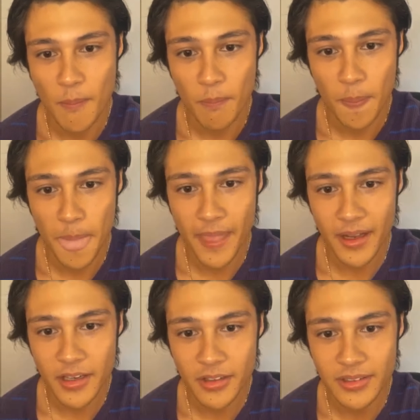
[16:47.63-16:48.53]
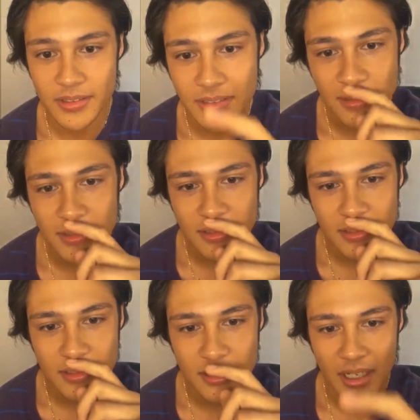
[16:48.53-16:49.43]
Ano yung...
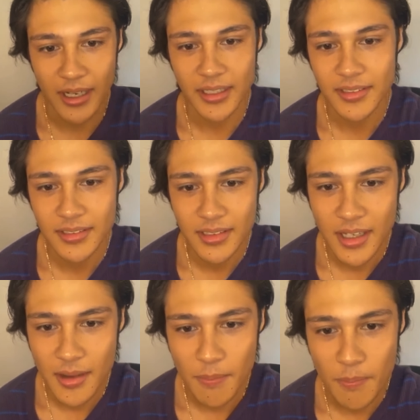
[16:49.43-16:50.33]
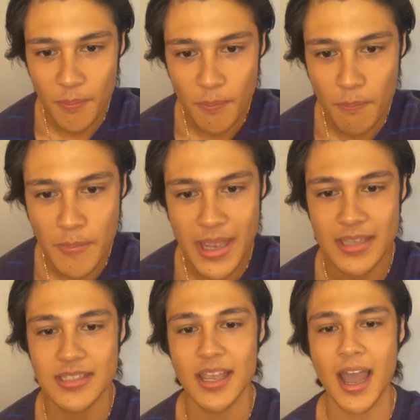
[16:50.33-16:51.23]
Ay? May
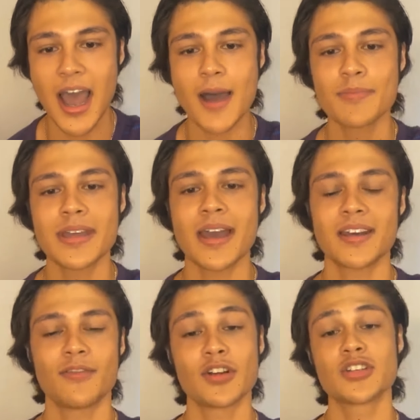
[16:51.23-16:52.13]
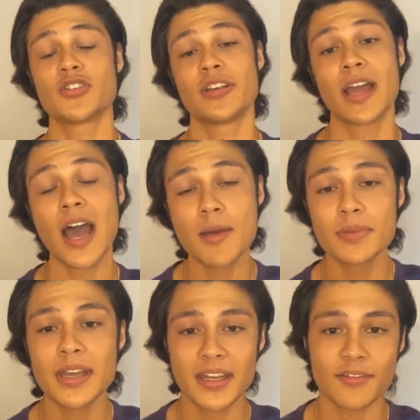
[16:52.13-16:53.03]
say happy anniversary. Happy
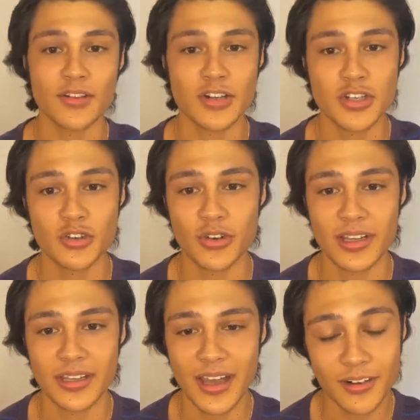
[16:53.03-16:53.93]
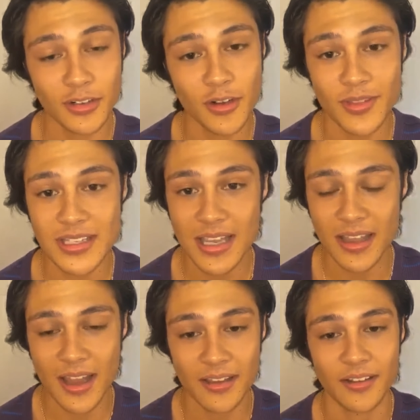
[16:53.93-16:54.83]
anniversary. I don't know if that's it.
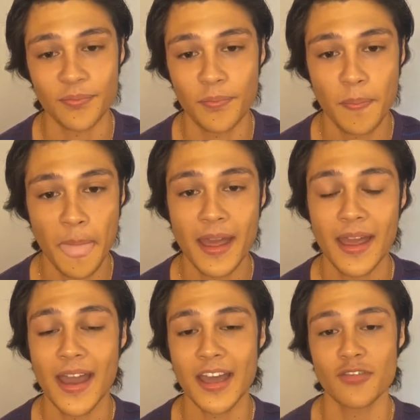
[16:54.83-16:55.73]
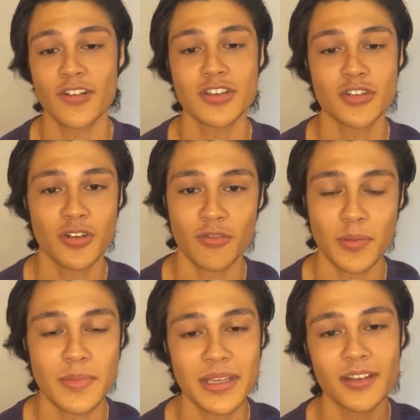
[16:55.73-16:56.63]
You know, anniversary for
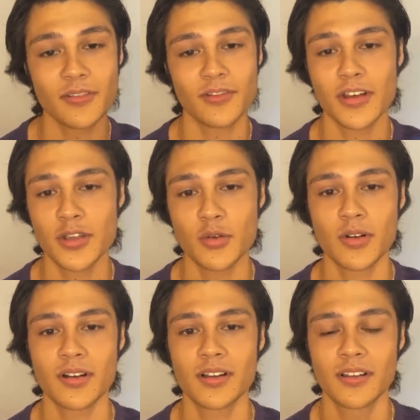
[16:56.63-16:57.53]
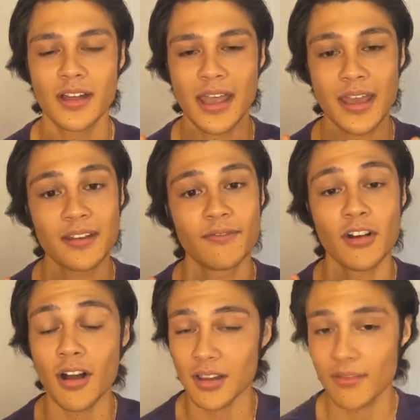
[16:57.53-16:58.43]
me or for you all. And for all
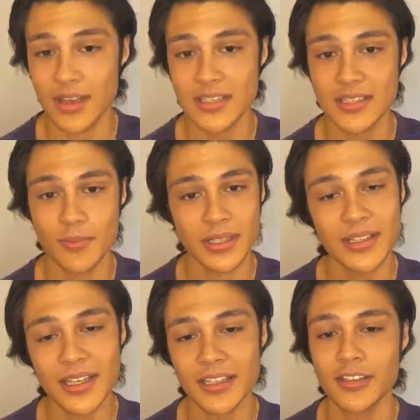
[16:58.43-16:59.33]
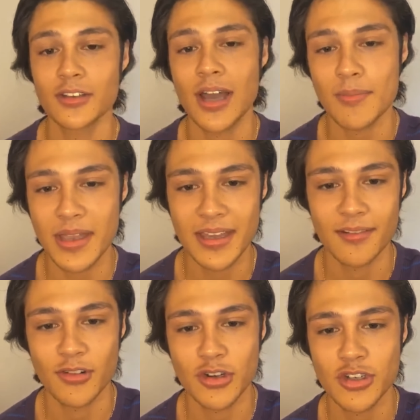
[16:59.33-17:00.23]
of us. But thank you. Happy
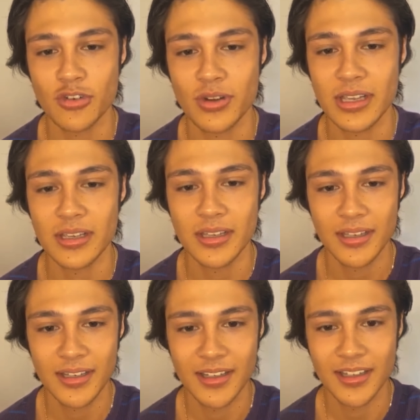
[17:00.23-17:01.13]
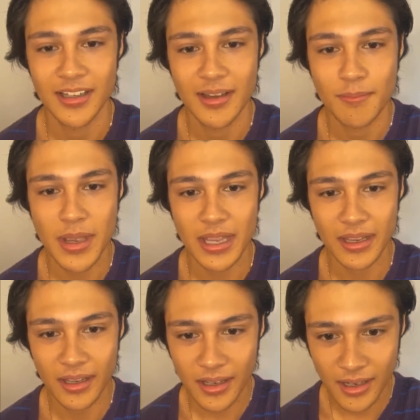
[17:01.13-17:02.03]
anniversary. May...
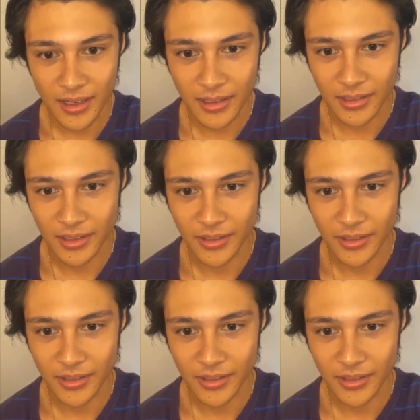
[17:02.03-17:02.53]
Ano?